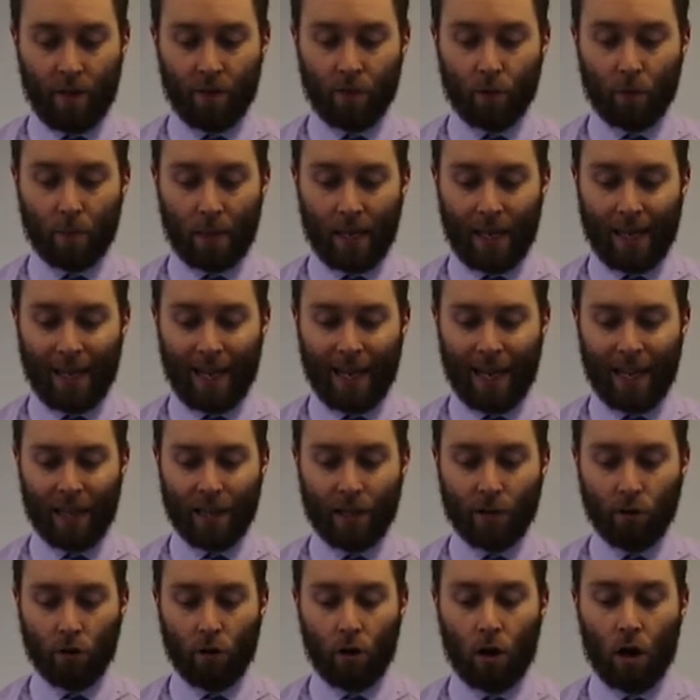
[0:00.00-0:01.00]
From here,
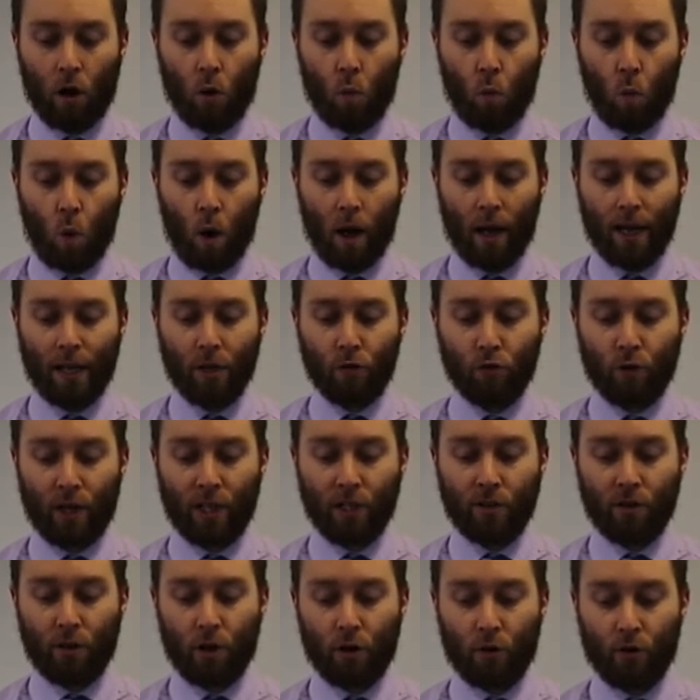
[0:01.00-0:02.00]
there are a wide
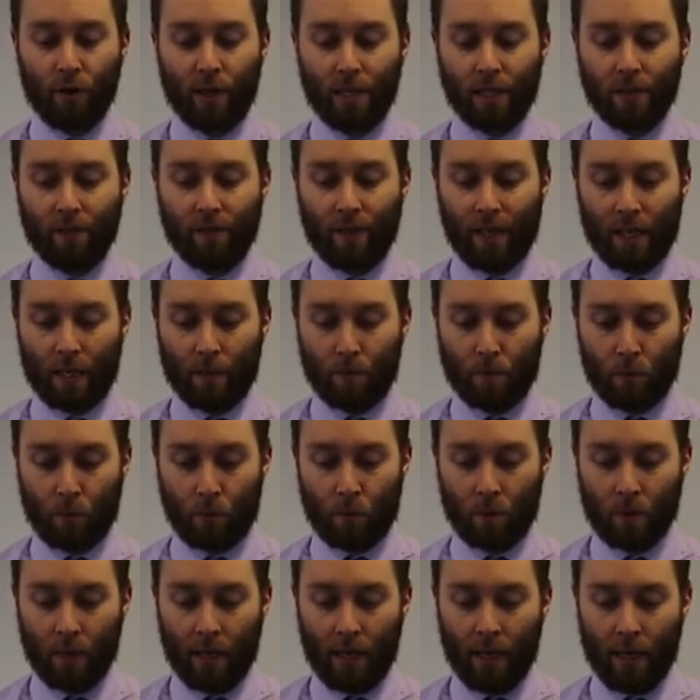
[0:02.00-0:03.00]
range of careers
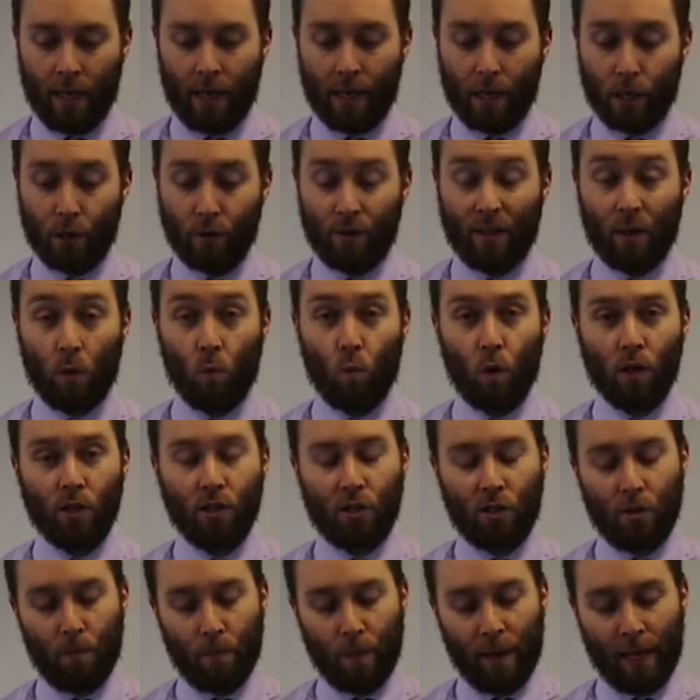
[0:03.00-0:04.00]
available, including
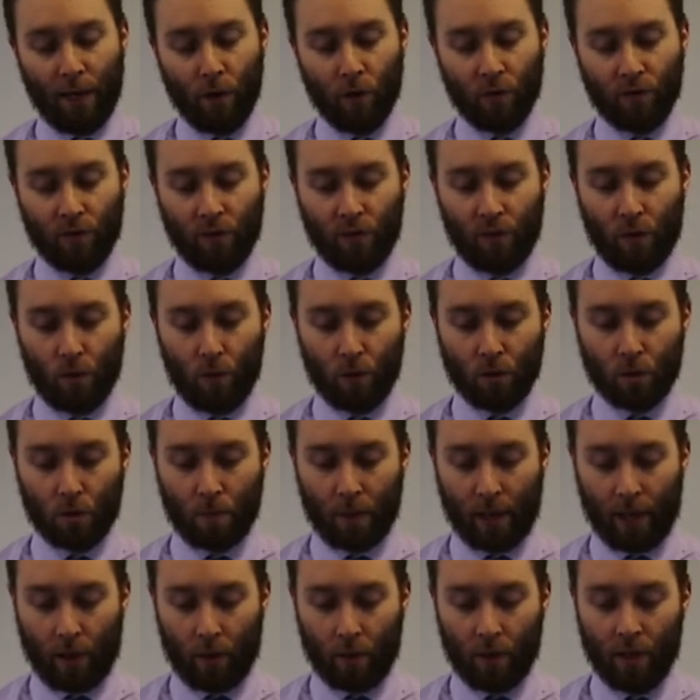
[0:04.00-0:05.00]
ones you may not have thought
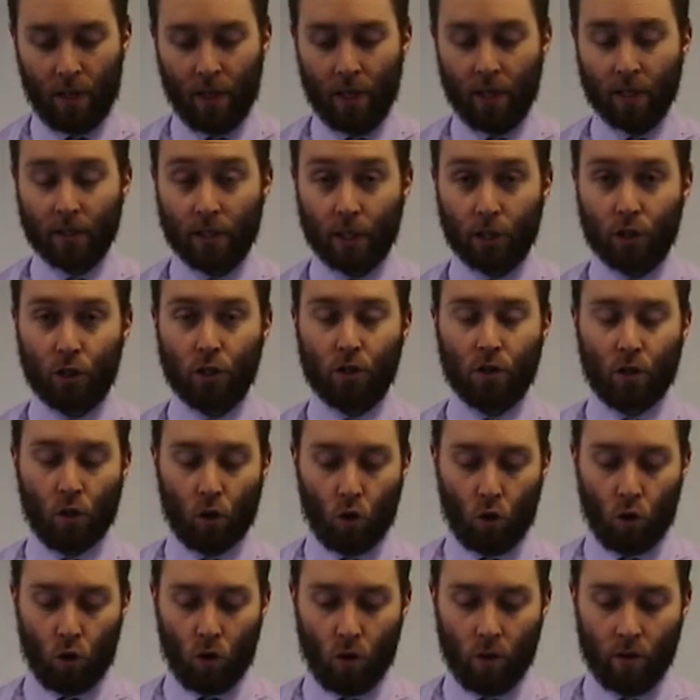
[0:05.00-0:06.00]
about, such as
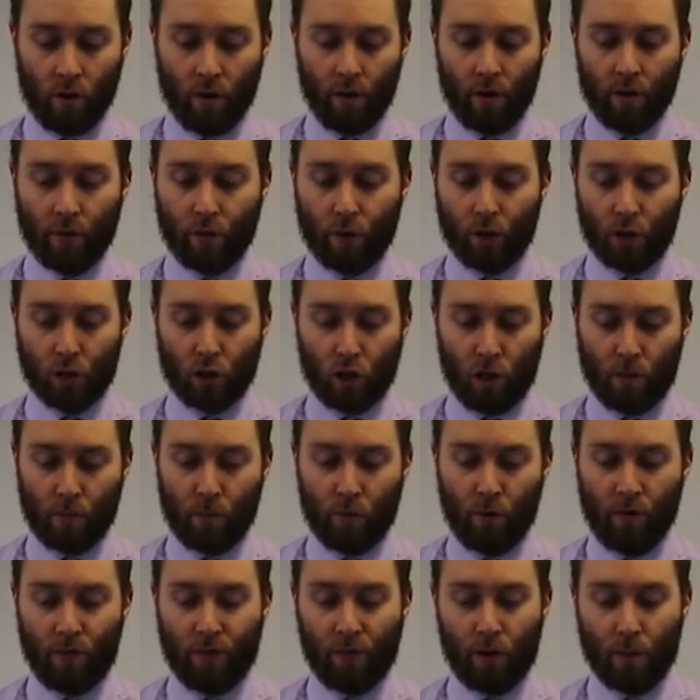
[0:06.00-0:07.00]
law. For
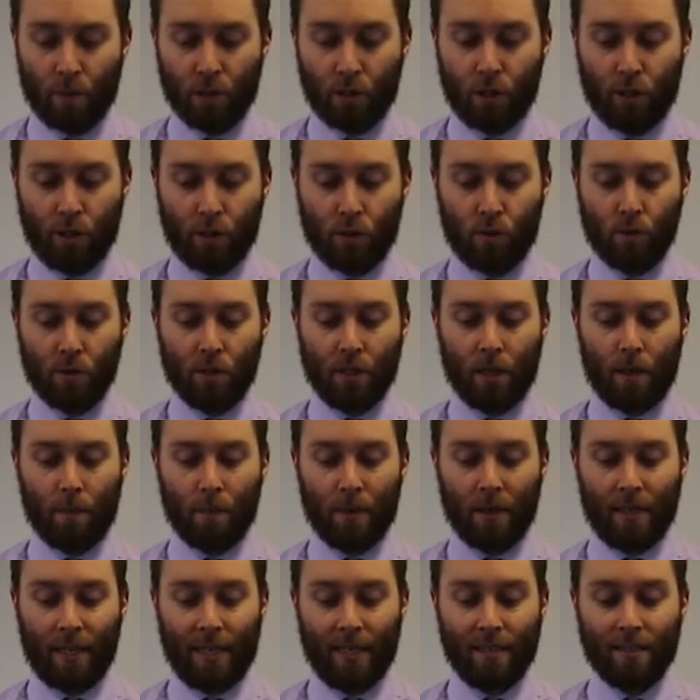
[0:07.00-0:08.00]
example, pharmaceuticals
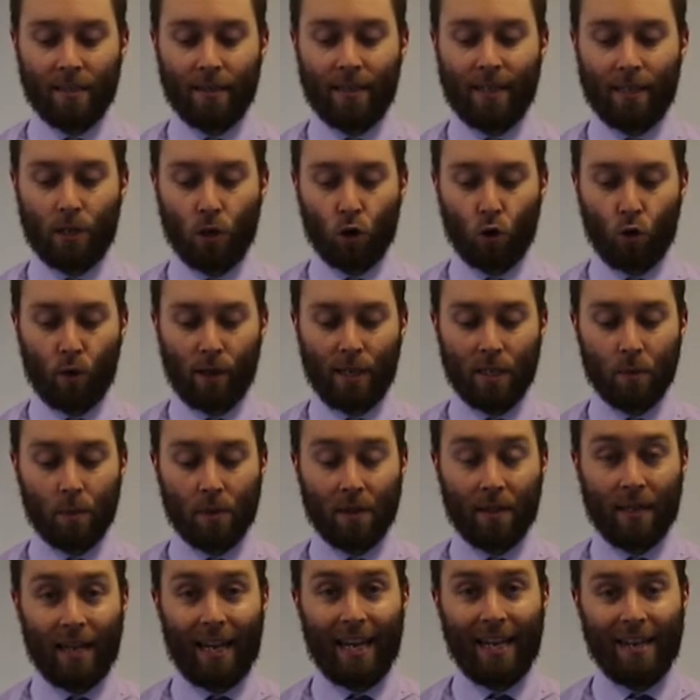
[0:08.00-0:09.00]
companies need lawyers
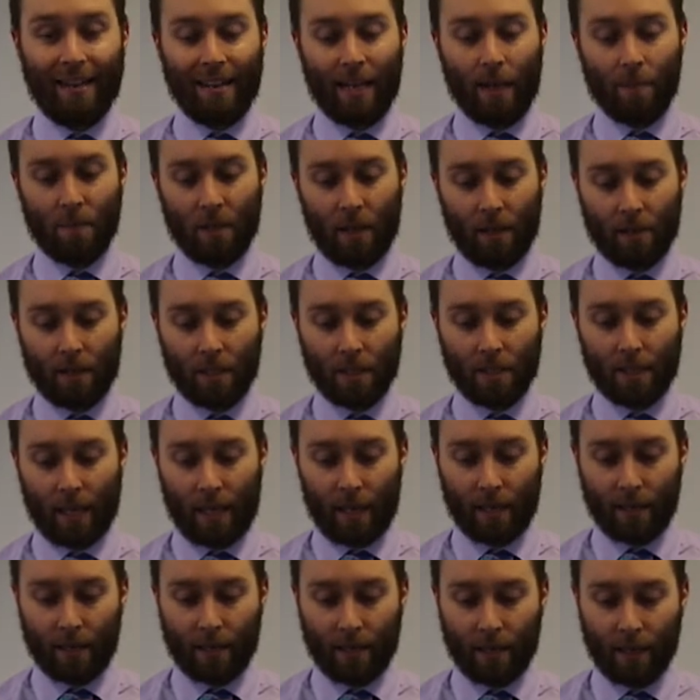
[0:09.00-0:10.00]
with an in-depth
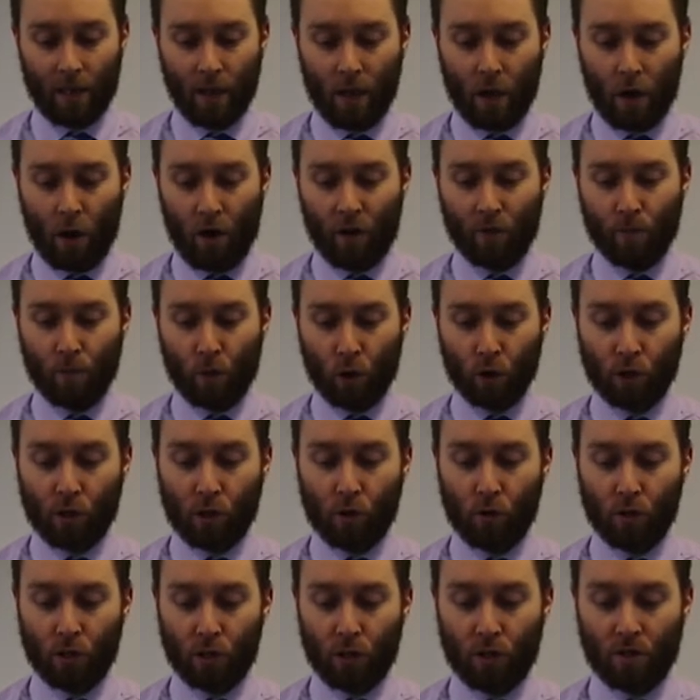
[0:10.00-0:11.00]
understanding of
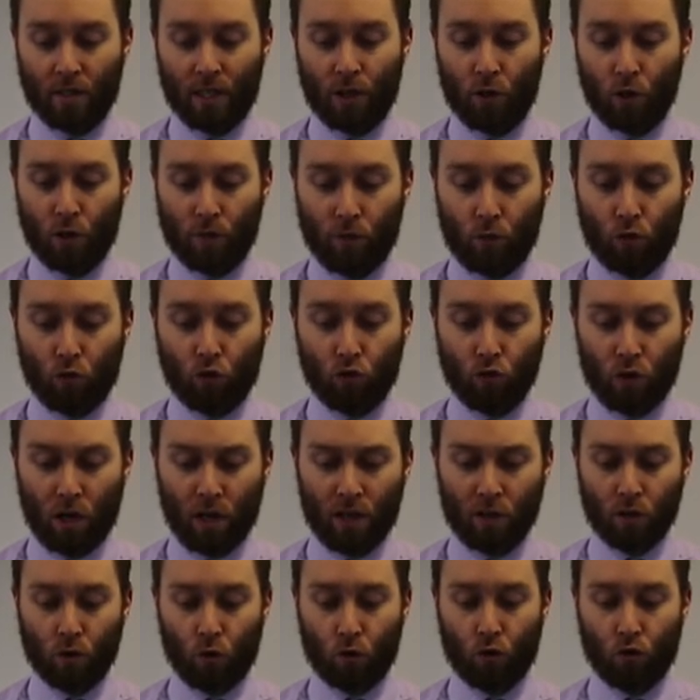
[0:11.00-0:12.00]
molecules used in novel
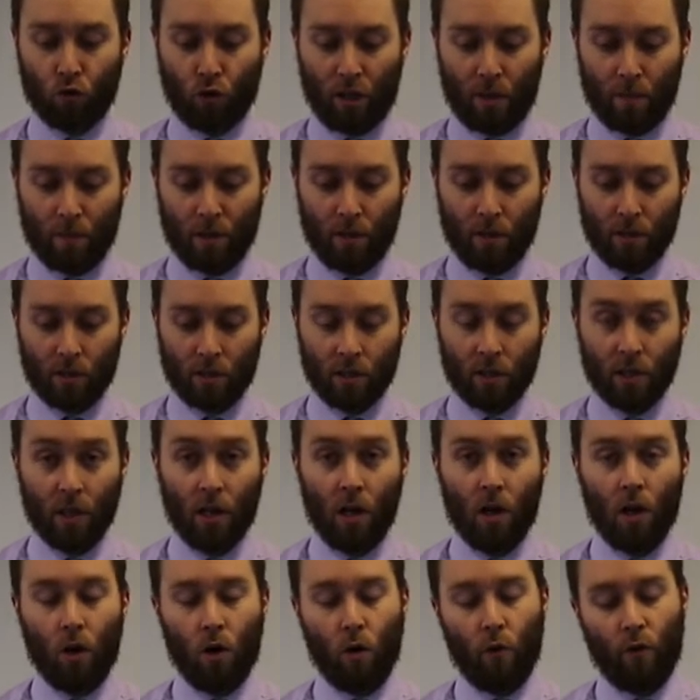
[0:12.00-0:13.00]
drugs or treatments,
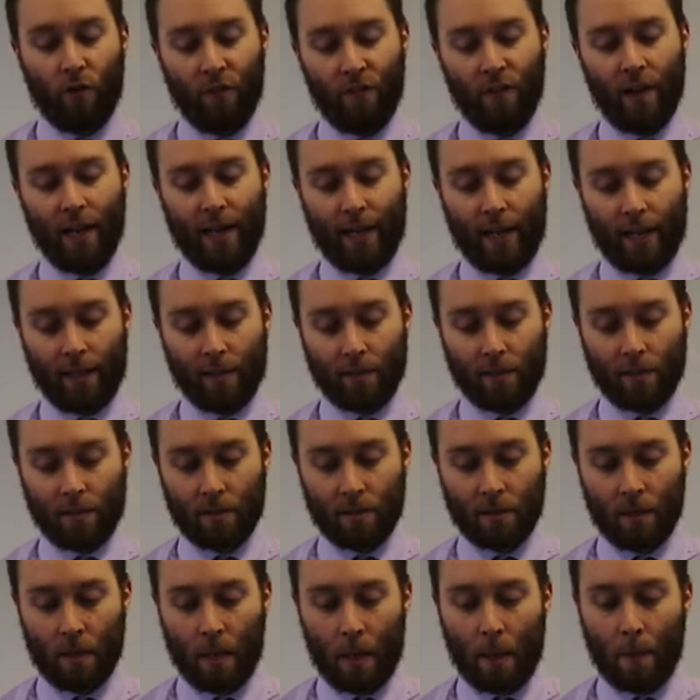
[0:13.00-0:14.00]
or
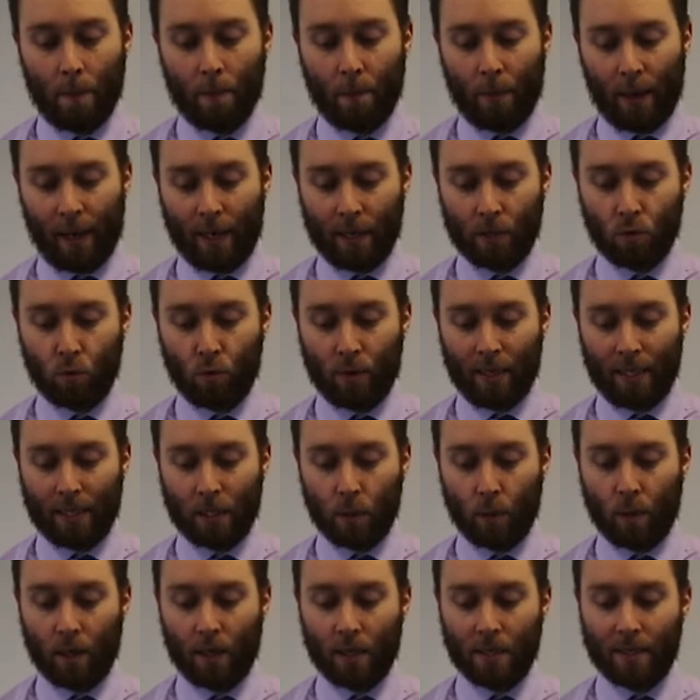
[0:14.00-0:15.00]
finance. Banks will need
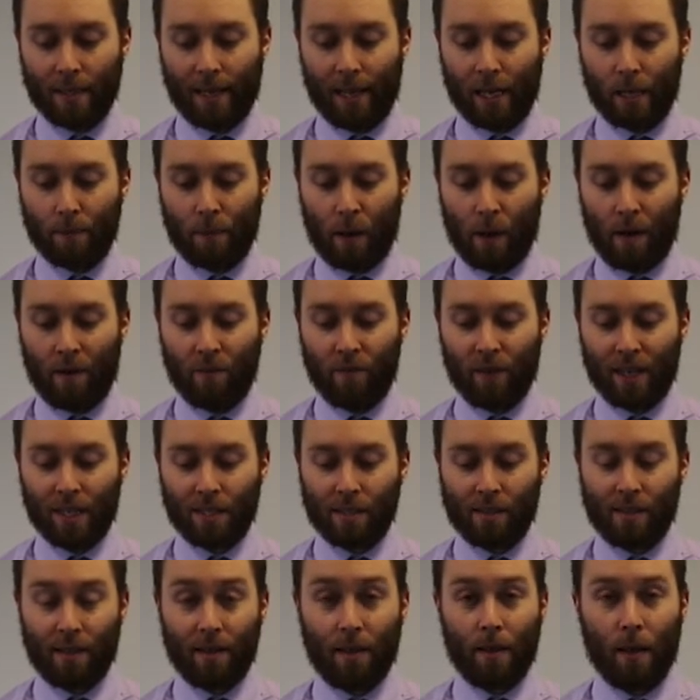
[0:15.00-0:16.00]
to understand about
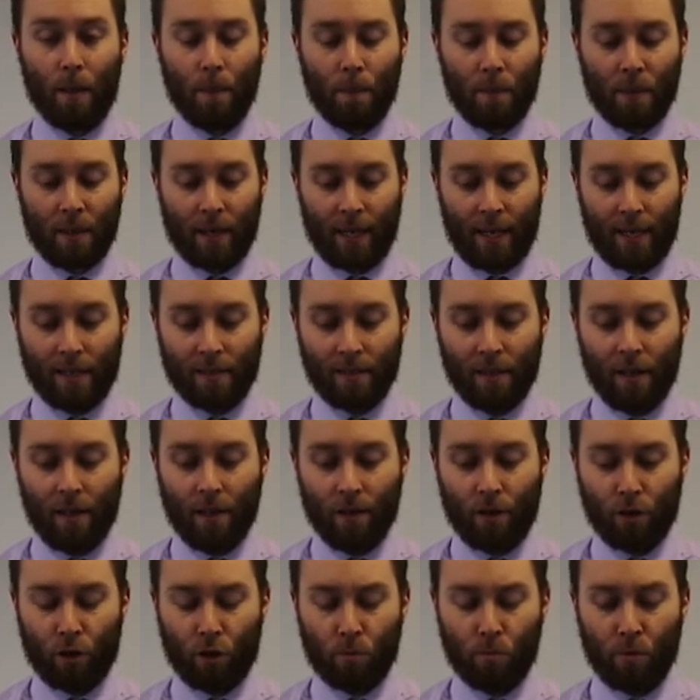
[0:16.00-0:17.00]
investing in companies
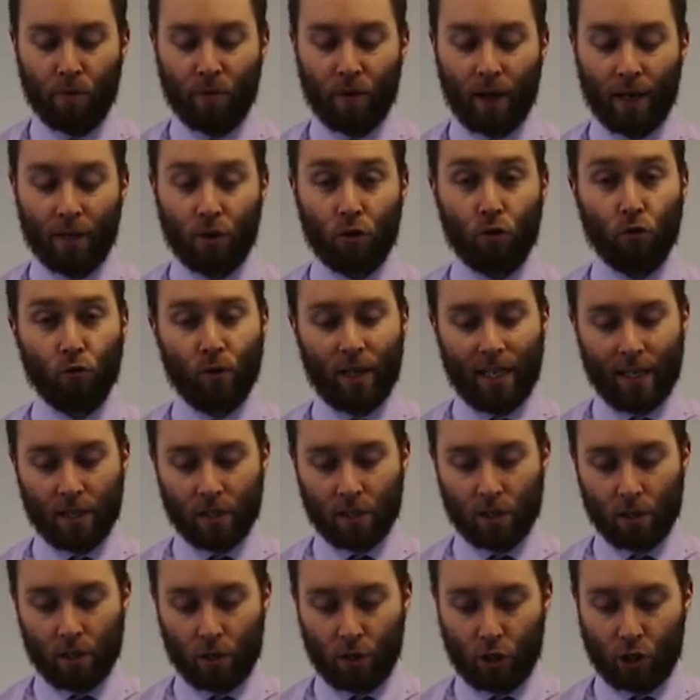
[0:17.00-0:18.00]
that could provide greener
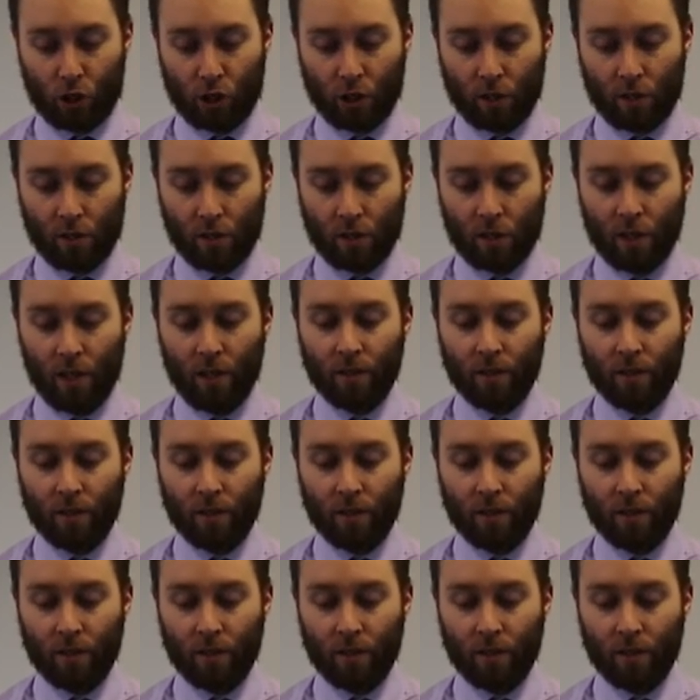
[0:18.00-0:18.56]
solutions